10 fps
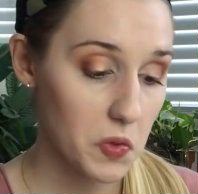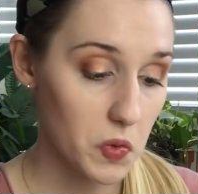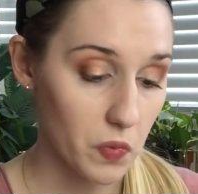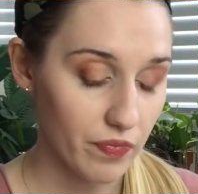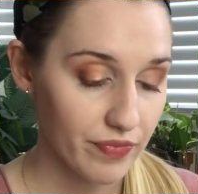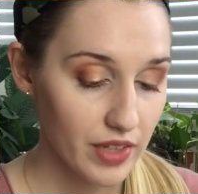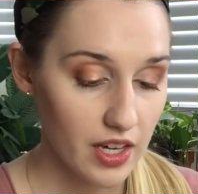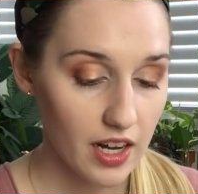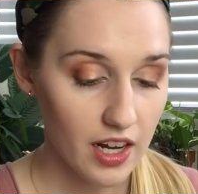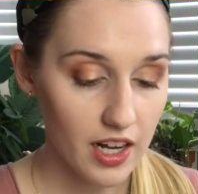Cool.
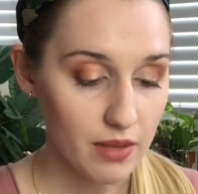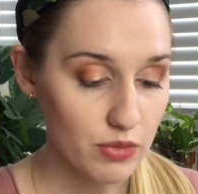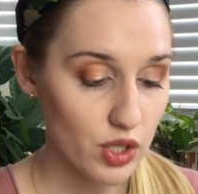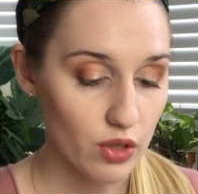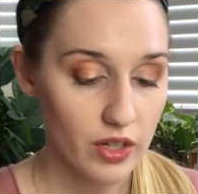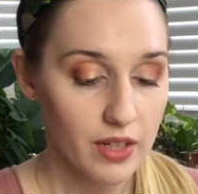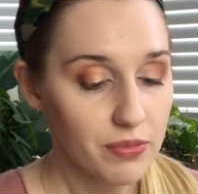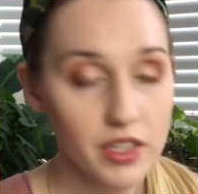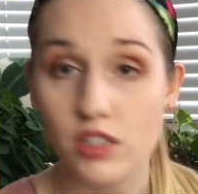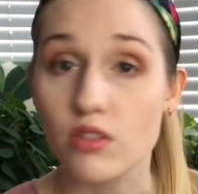Um, so
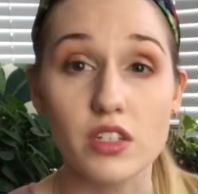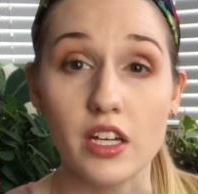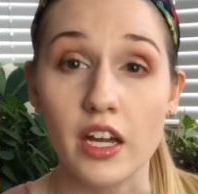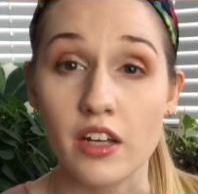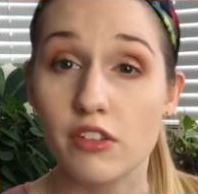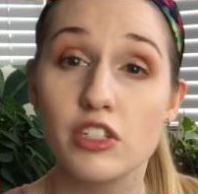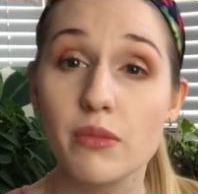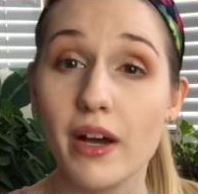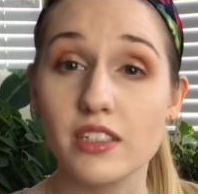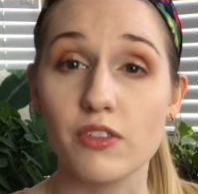it's used like any other
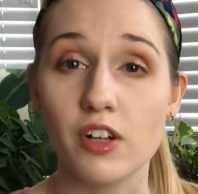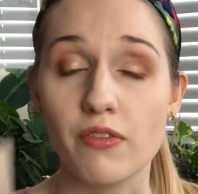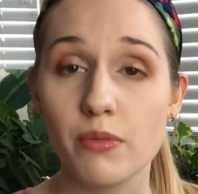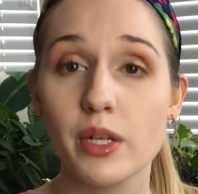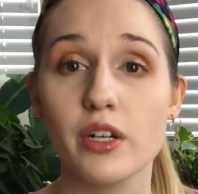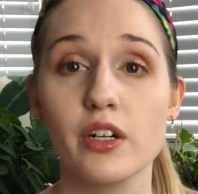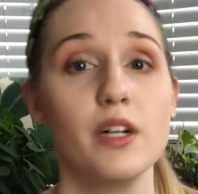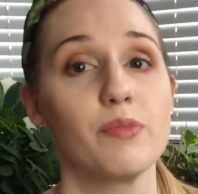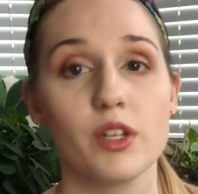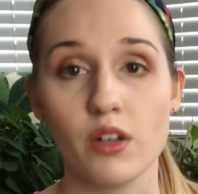sheet mask. If you're not familiar,
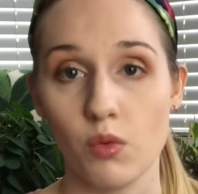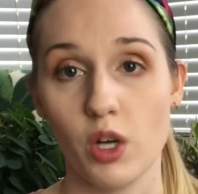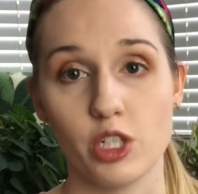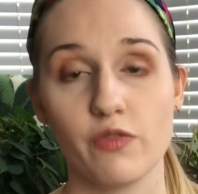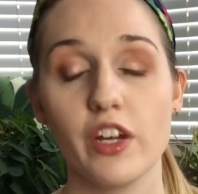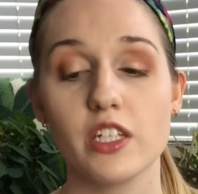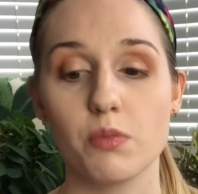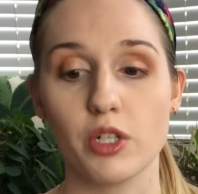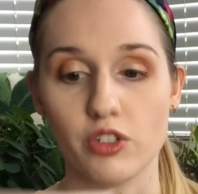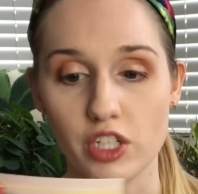you know, wash your
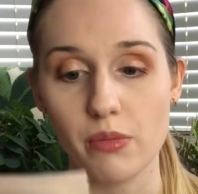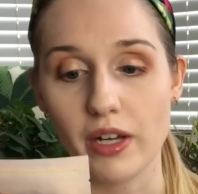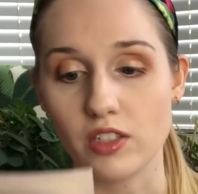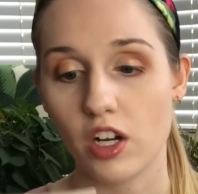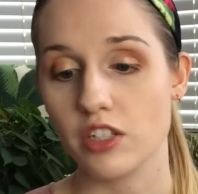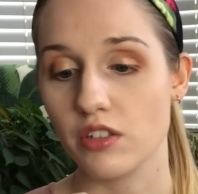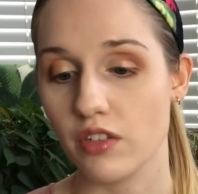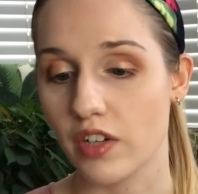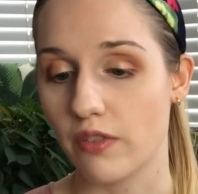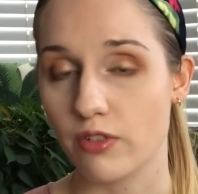face, put your sheet mask on, you
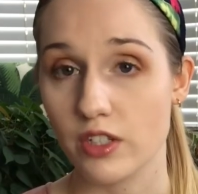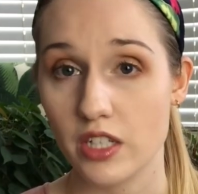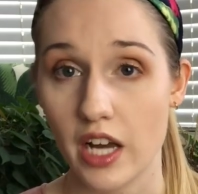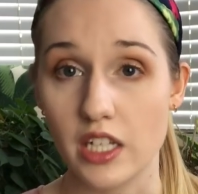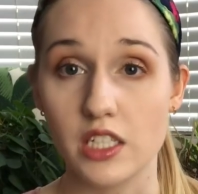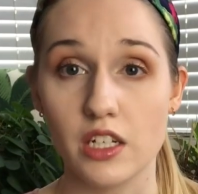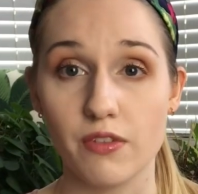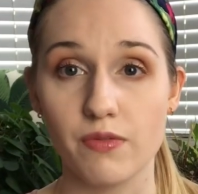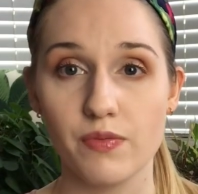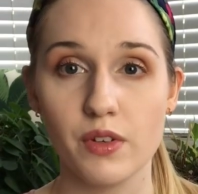leave it on for 10
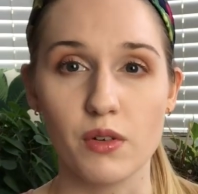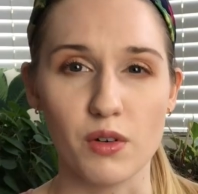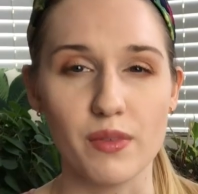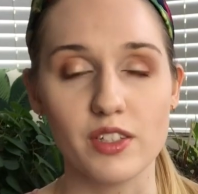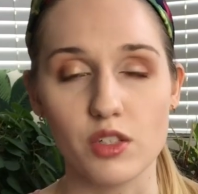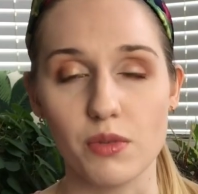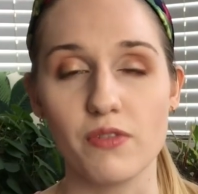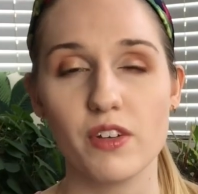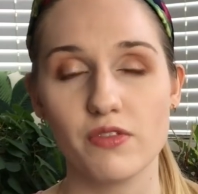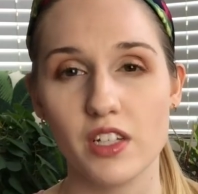to, or excuse
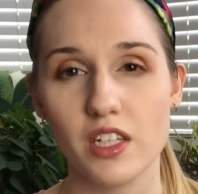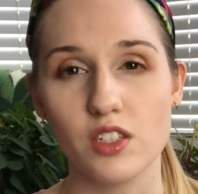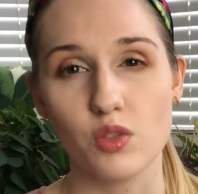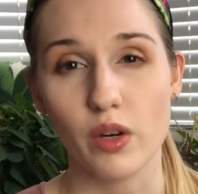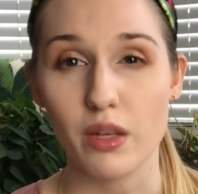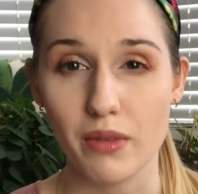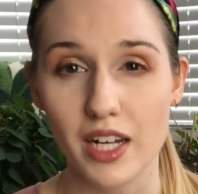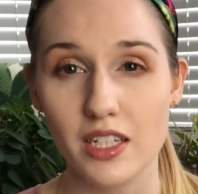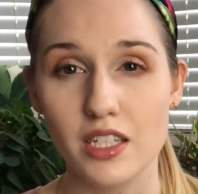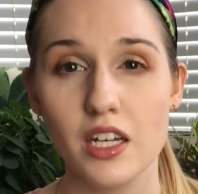me, 15 to 20
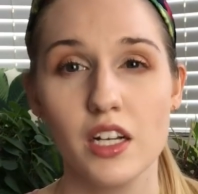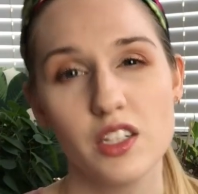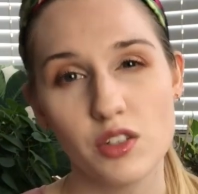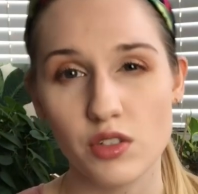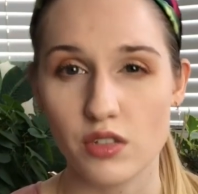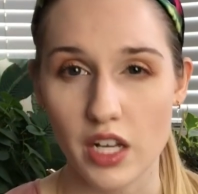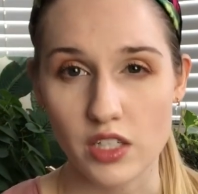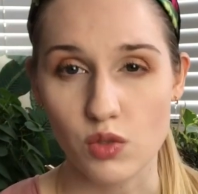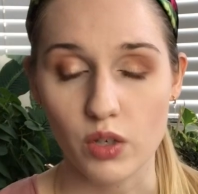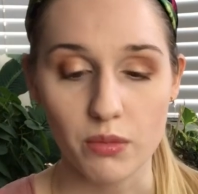minutes. You can do
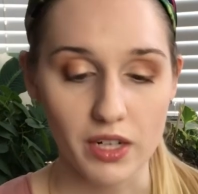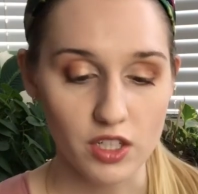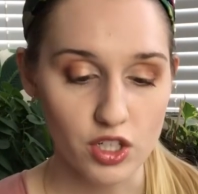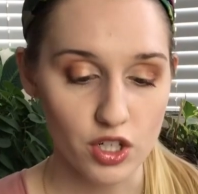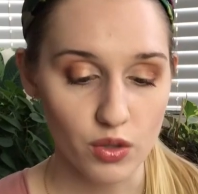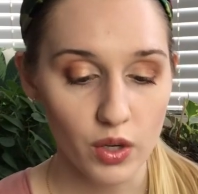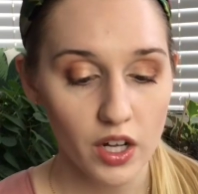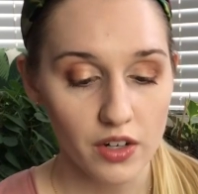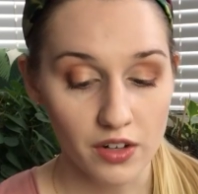10 to 20 minutes too.